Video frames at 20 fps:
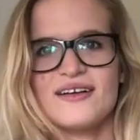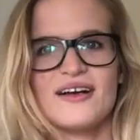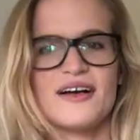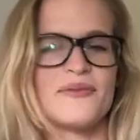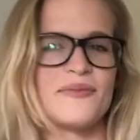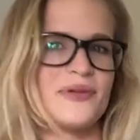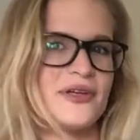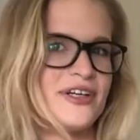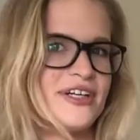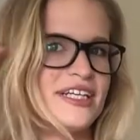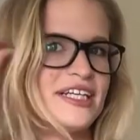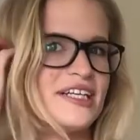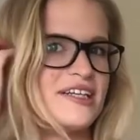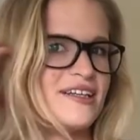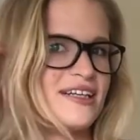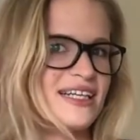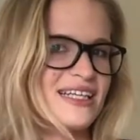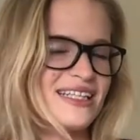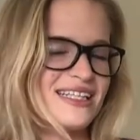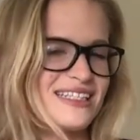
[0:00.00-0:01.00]
cup your ear
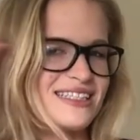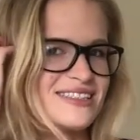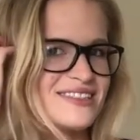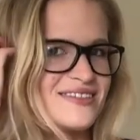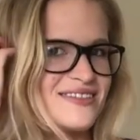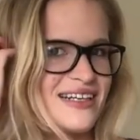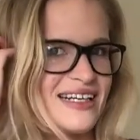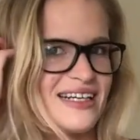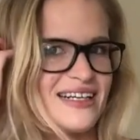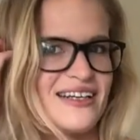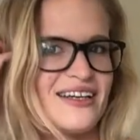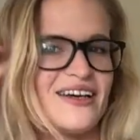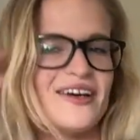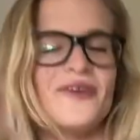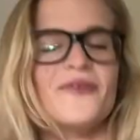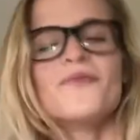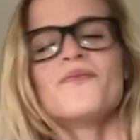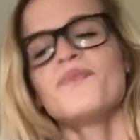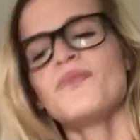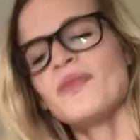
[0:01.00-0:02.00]
like this,
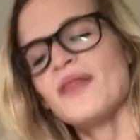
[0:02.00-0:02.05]
radio,